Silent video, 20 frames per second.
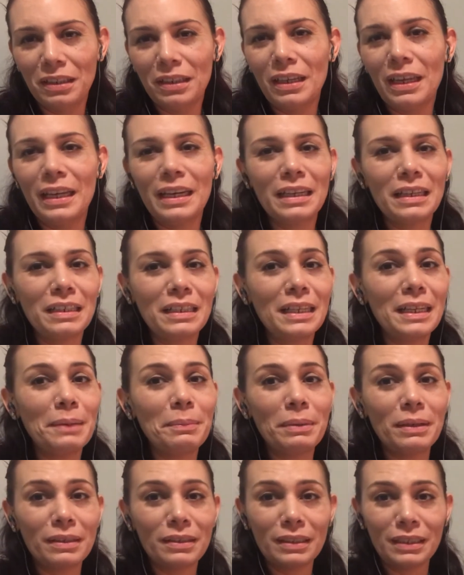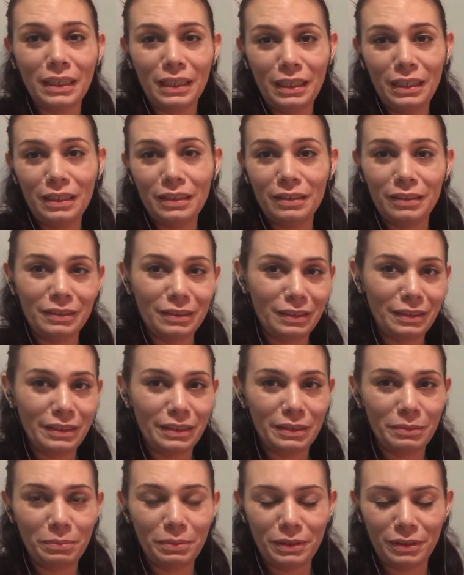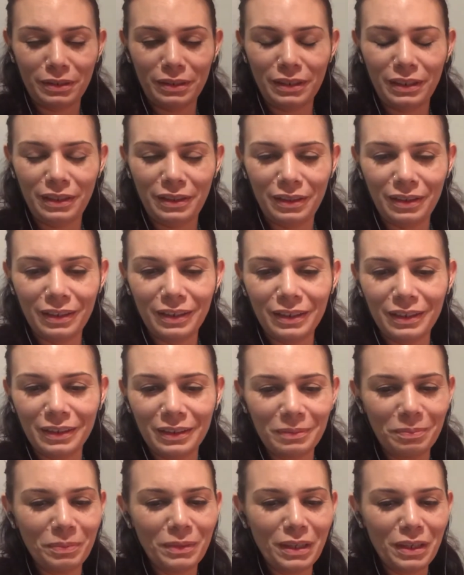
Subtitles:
getting a little bit of honey here and a little bit of honey there,